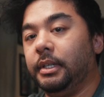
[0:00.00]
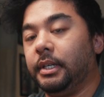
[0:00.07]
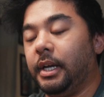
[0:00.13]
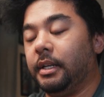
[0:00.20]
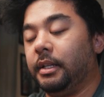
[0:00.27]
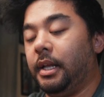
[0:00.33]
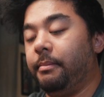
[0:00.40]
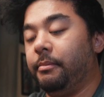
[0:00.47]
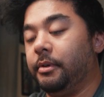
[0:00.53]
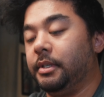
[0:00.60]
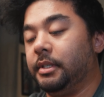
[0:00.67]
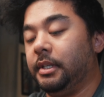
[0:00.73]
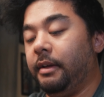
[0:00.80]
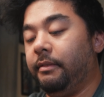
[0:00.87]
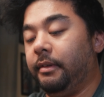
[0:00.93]
Got a lot more
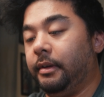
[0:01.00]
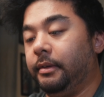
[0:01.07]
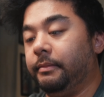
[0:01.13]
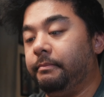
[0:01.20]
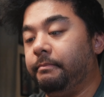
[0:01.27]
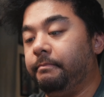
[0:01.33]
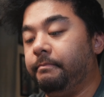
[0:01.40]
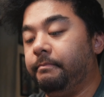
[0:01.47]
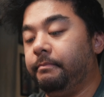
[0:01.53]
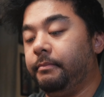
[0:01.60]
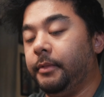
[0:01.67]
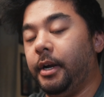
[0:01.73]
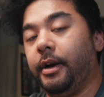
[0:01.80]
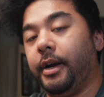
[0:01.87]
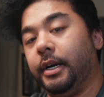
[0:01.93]
stuff, huh?
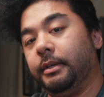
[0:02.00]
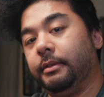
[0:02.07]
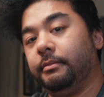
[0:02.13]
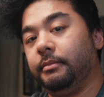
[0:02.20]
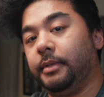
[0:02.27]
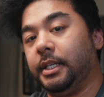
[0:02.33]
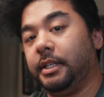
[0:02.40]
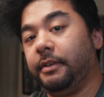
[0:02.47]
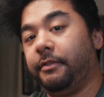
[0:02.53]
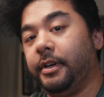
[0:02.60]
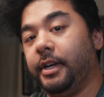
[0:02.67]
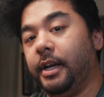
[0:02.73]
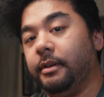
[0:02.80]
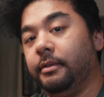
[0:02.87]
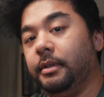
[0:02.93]
Alright, that's it for
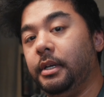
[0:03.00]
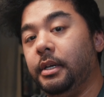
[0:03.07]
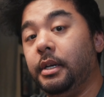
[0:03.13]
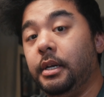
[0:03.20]
now.